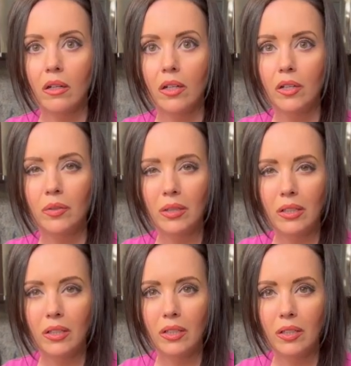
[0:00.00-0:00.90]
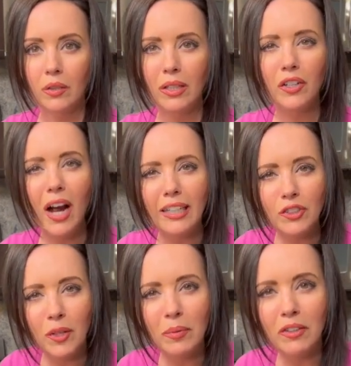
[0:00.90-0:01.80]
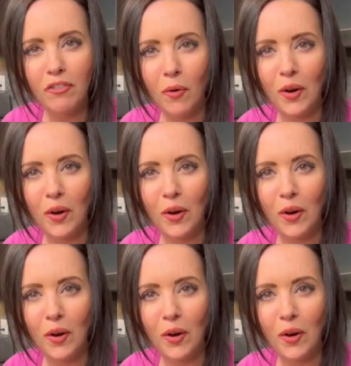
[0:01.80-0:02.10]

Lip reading: You eat your ice cream with a fork?